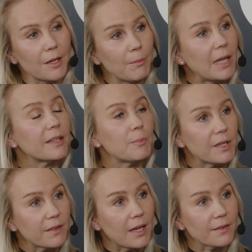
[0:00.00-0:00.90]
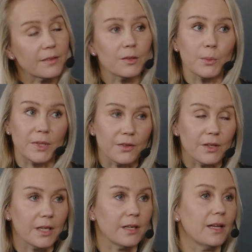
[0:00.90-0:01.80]
multiple tasks with a
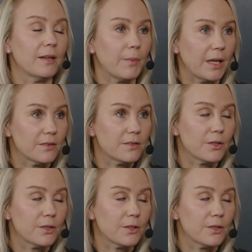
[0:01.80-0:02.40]
single element.